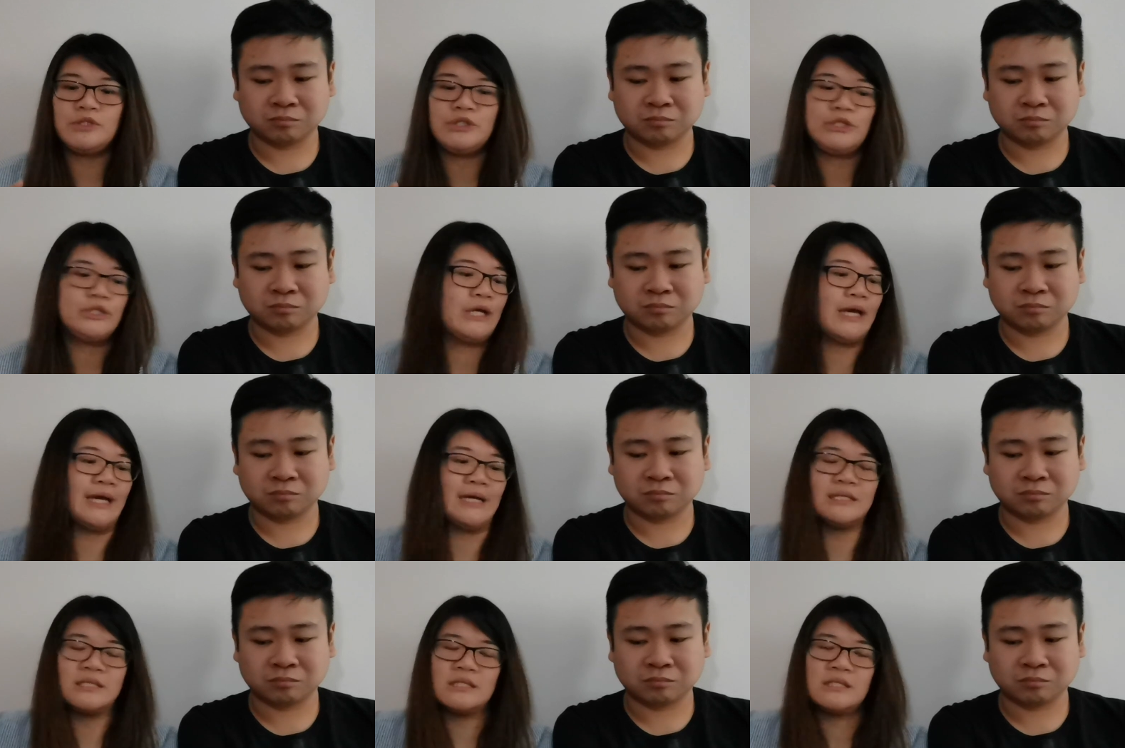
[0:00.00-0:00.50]
Speaker 1: G
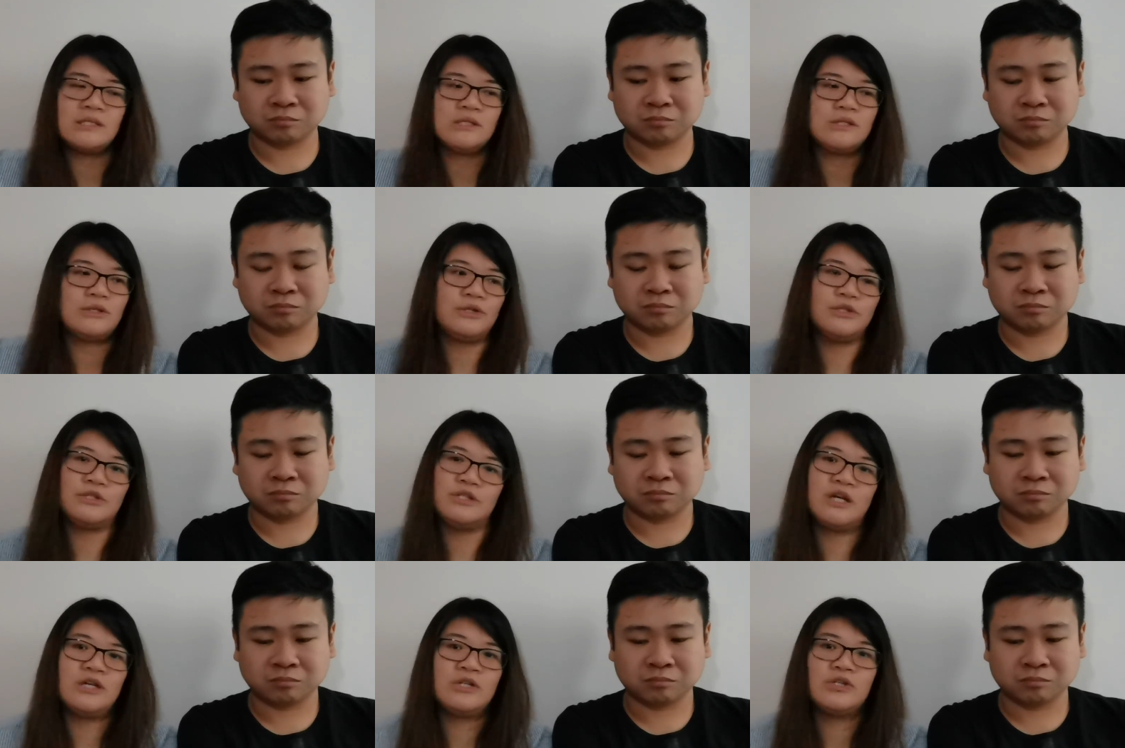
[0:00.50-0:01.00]
gas
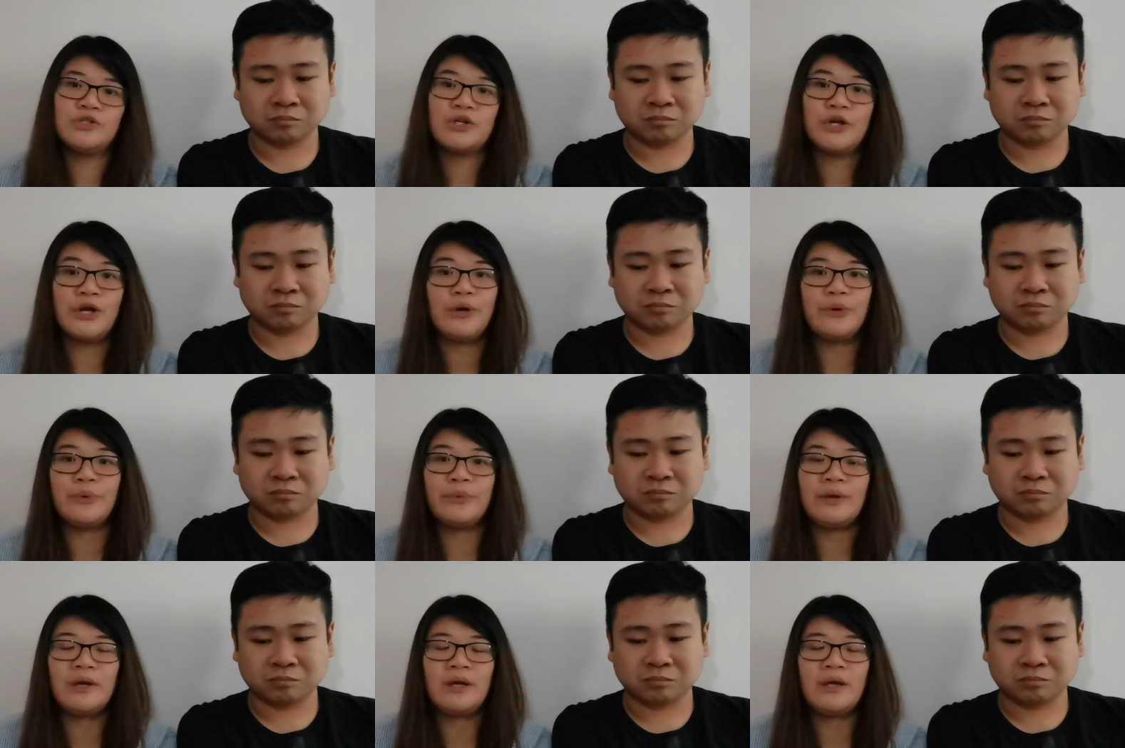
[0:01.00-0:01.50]
just straight
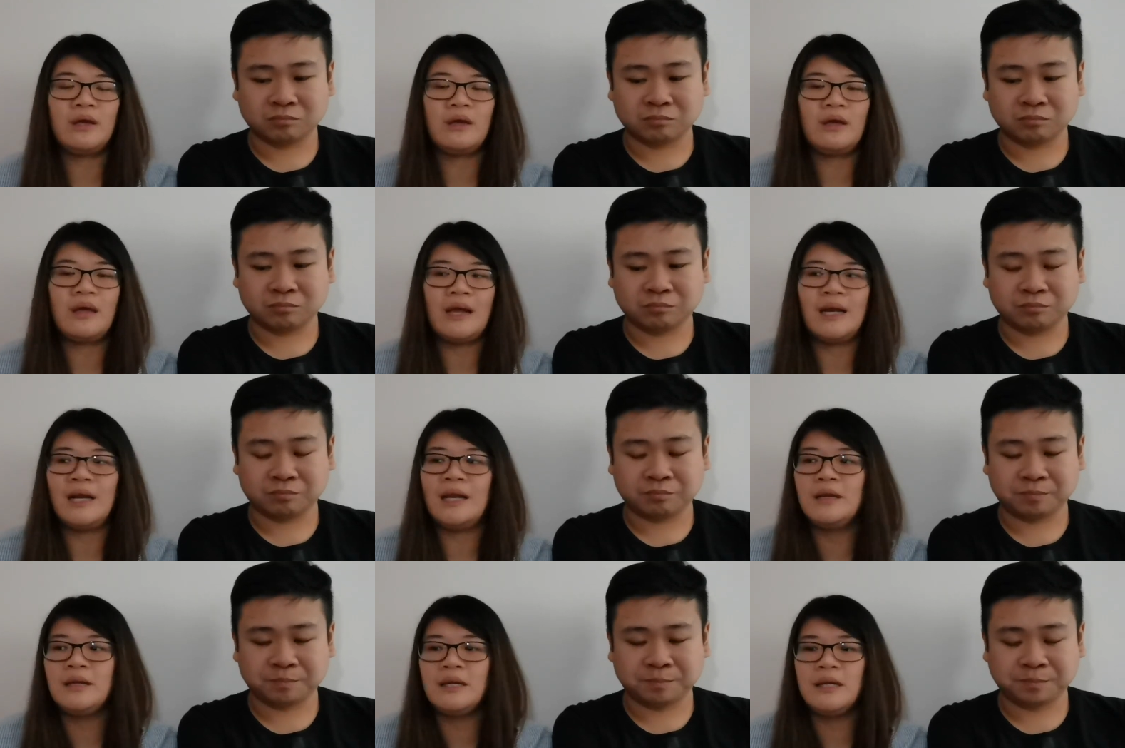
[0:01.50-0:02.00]
away,
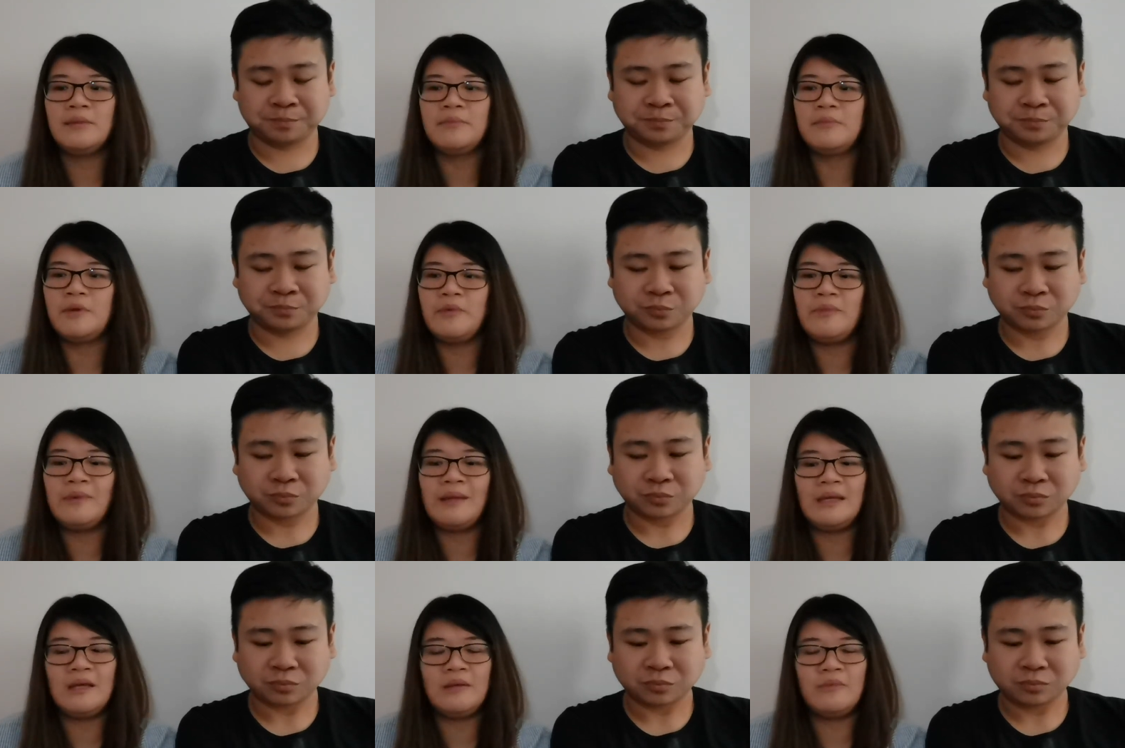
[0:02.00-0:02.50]
and then
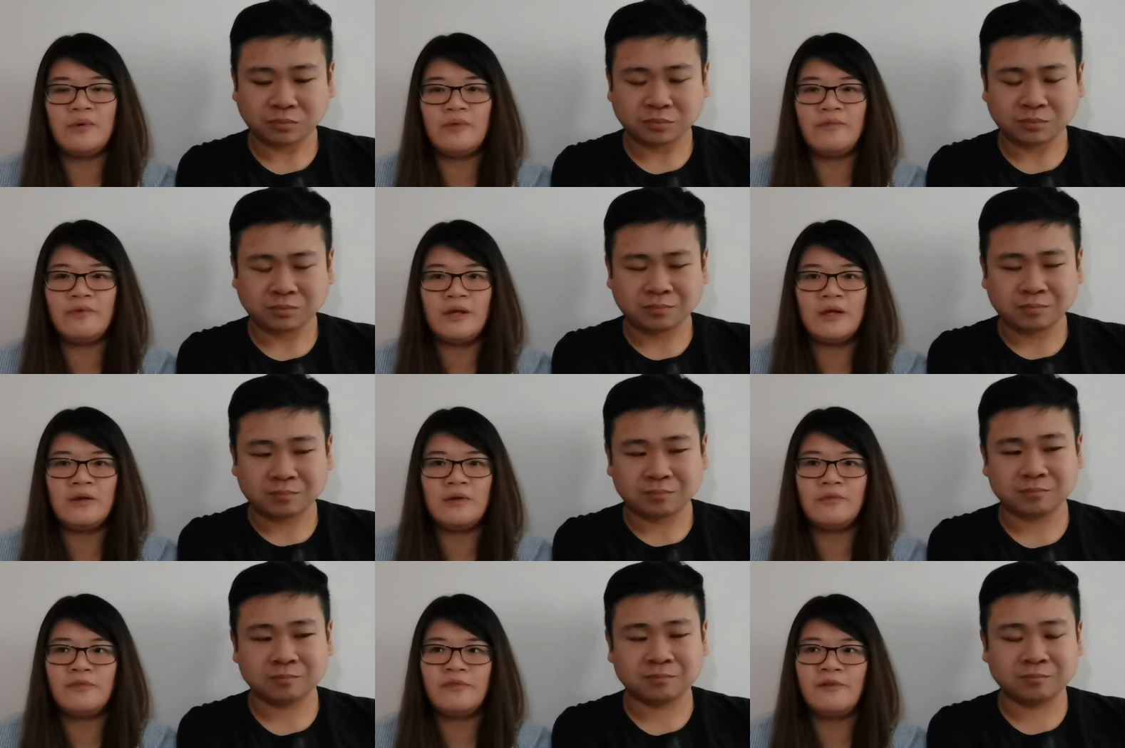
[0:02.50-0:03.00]
maybe
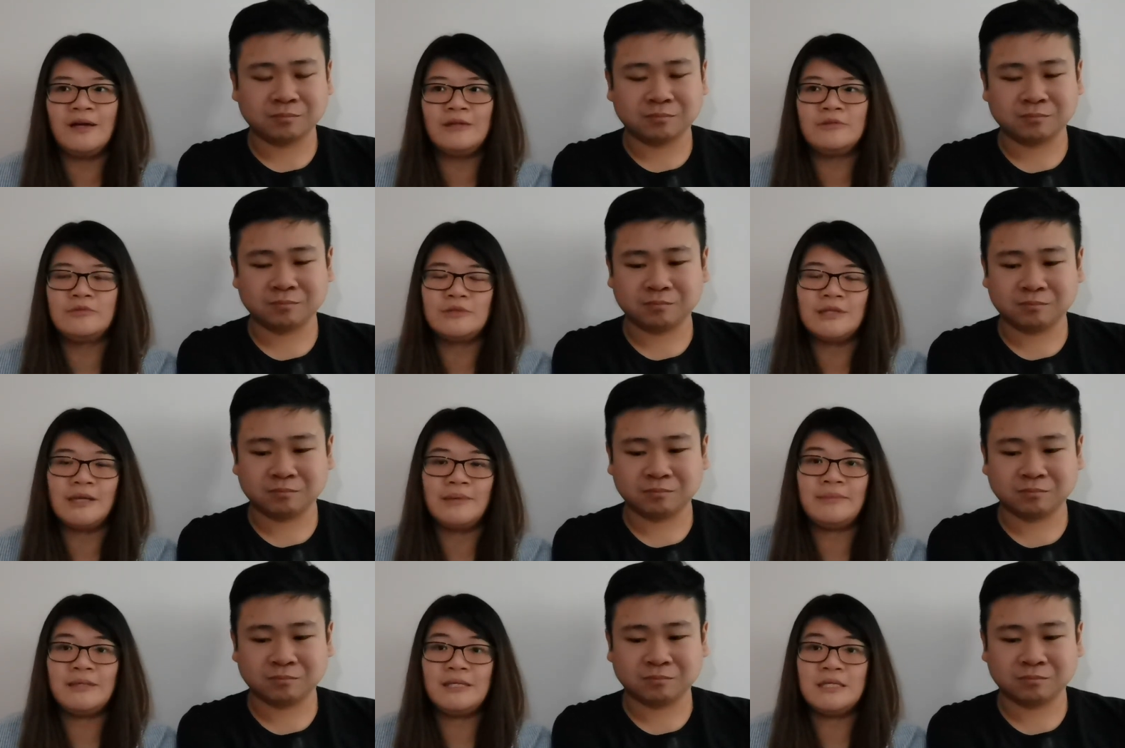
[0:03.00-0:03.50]
within five to ten